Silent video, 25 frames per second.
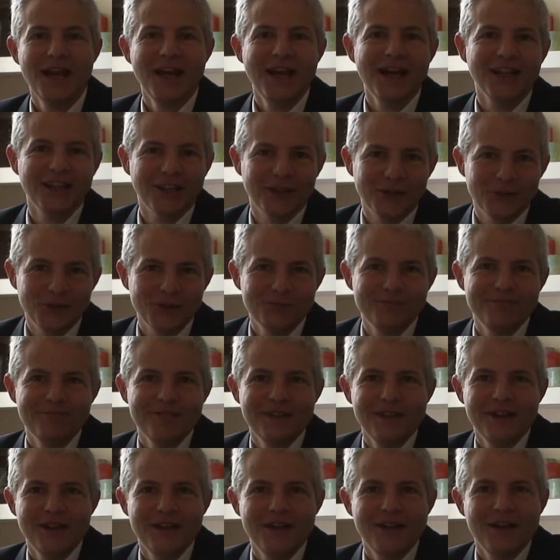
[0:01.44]
Hello,
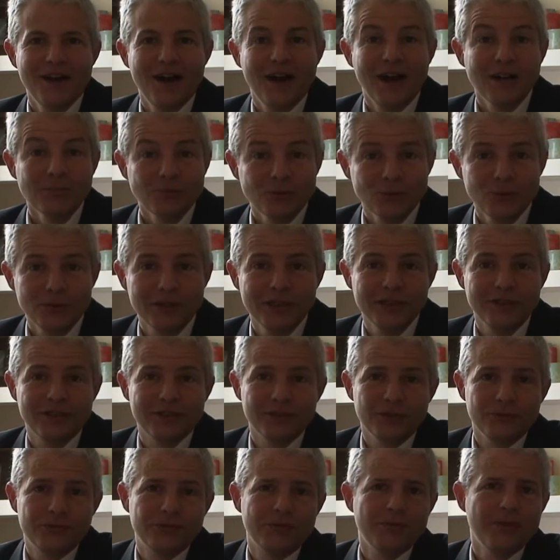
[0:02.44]
I'm talking
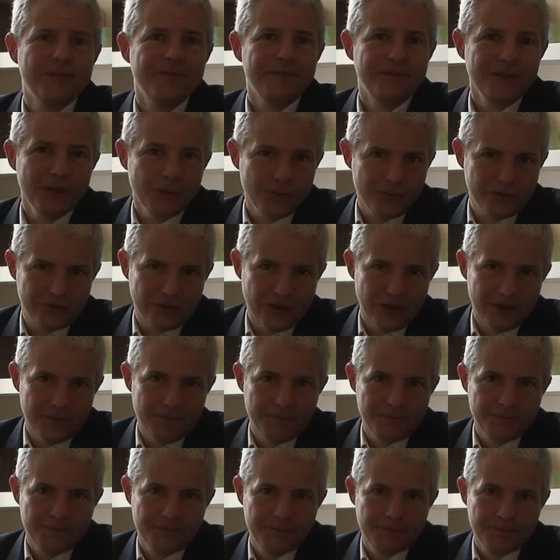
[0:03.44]
to you from the future.
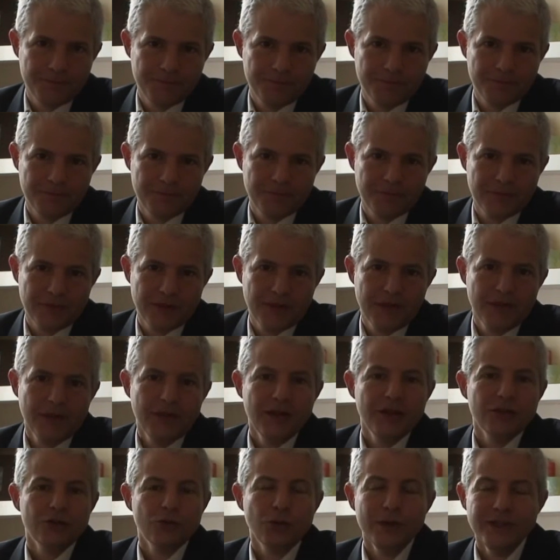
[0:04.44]

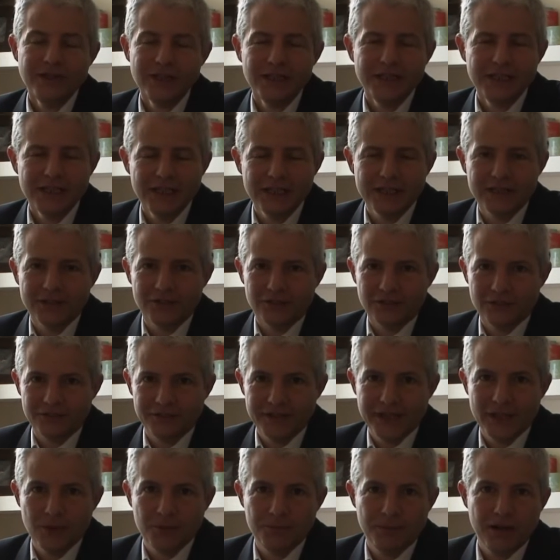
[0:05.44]
20 years have
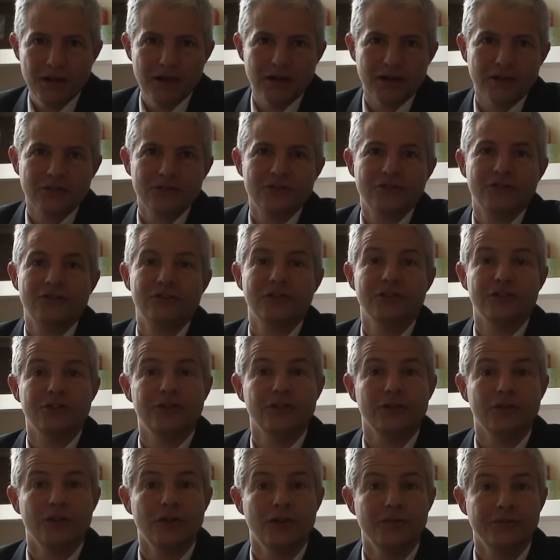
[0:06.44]
now passed since
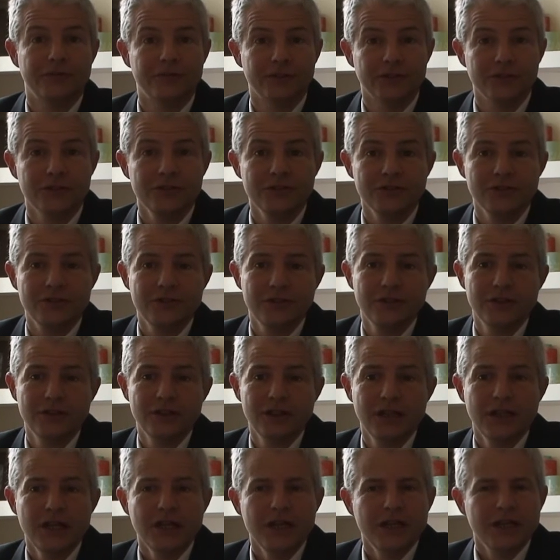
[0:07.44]
your conference,
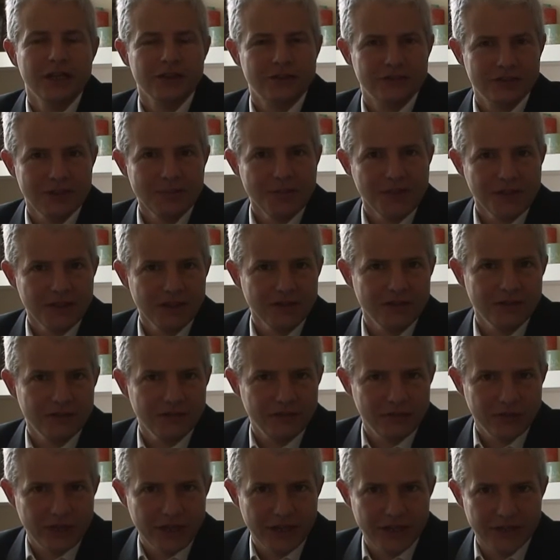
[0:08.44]
and some things have
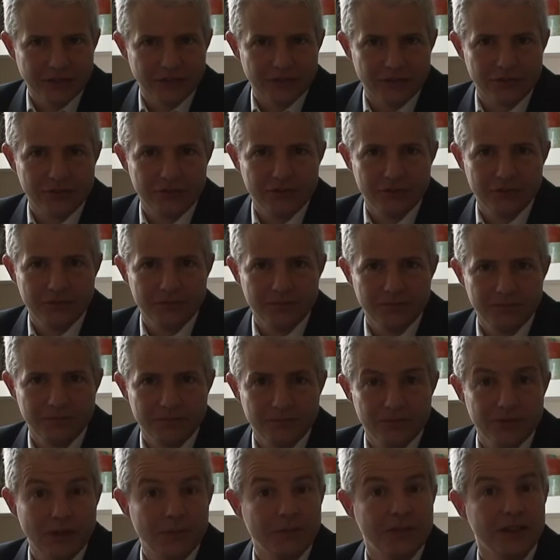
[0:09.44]
changed,
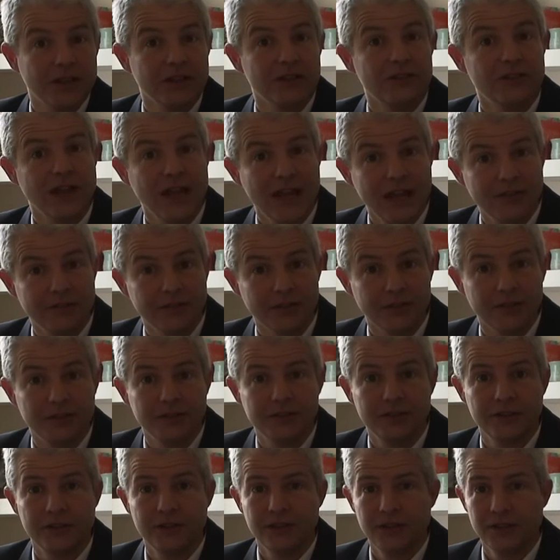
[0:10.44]
some things
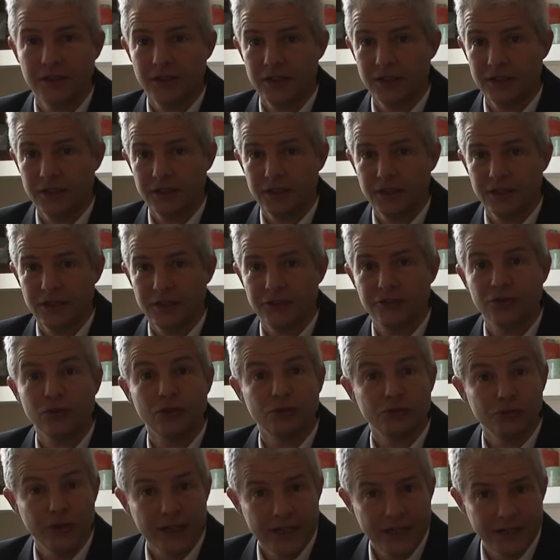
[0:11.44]
haven't. It's
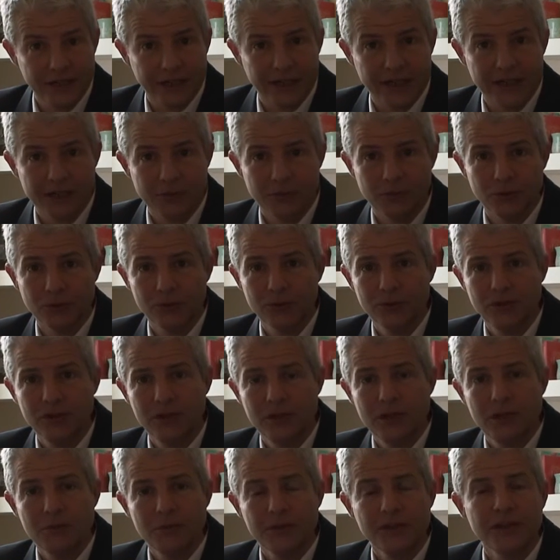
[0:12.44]
not raining anymore,
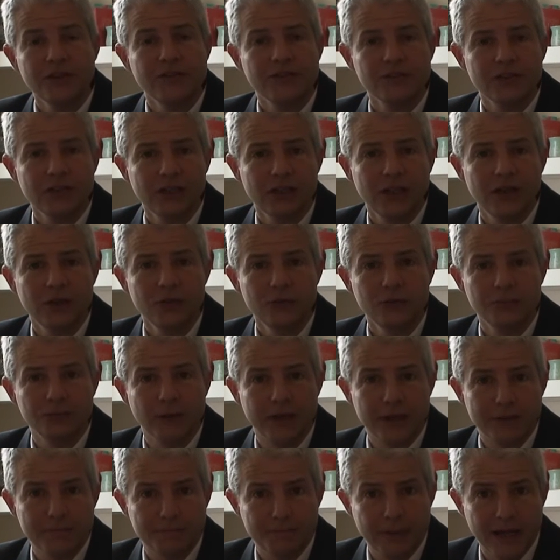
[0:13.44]
but there's still a
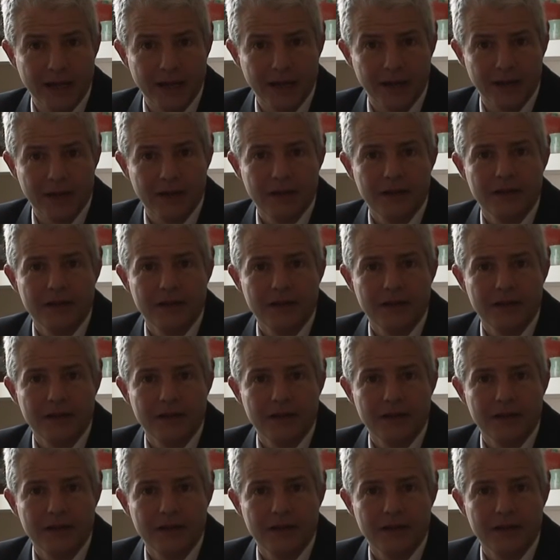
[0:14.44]
hosepipe ban.